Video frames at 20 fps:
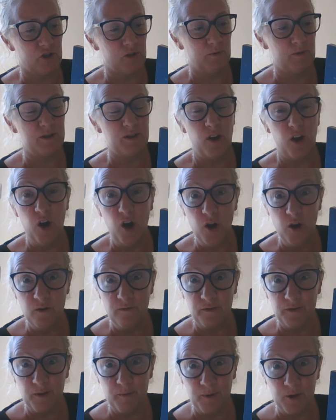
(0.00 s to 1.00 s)
was
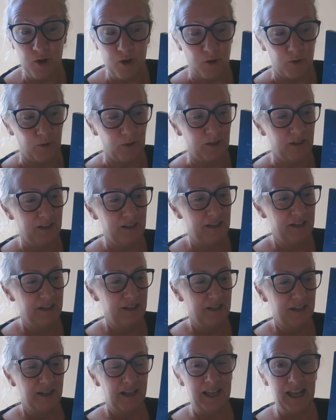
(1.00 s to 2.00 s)
over the moon.
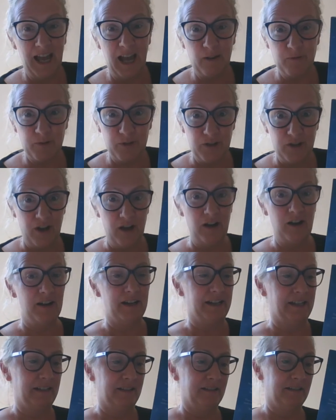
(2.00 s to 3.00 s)
Cloud
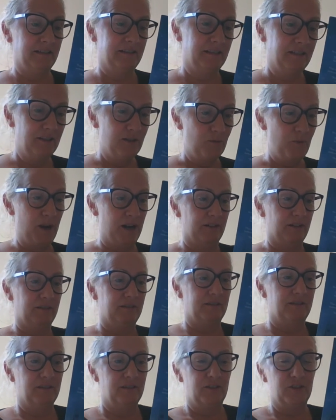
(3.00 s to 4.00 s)
9. Well,
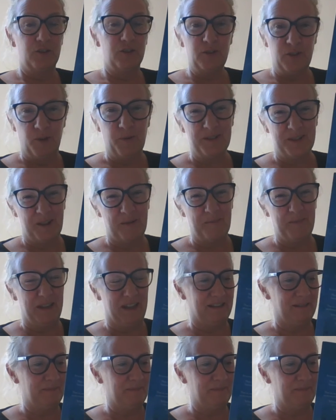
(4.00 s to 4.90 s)
you know what I mean.